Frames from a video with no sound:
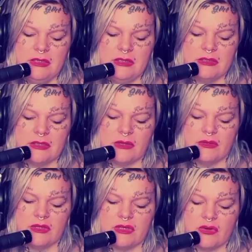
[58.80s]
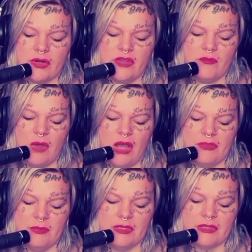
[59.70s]
So the story of
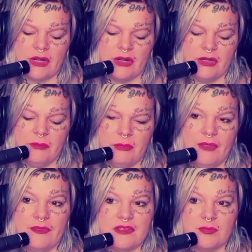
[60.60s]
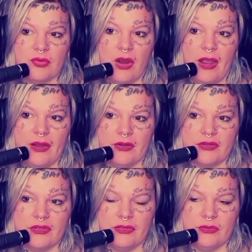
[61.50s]
Mothman started months prior
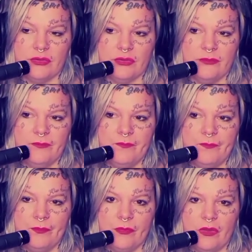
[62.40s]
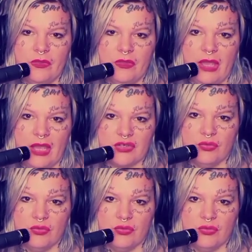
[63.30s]
to the actual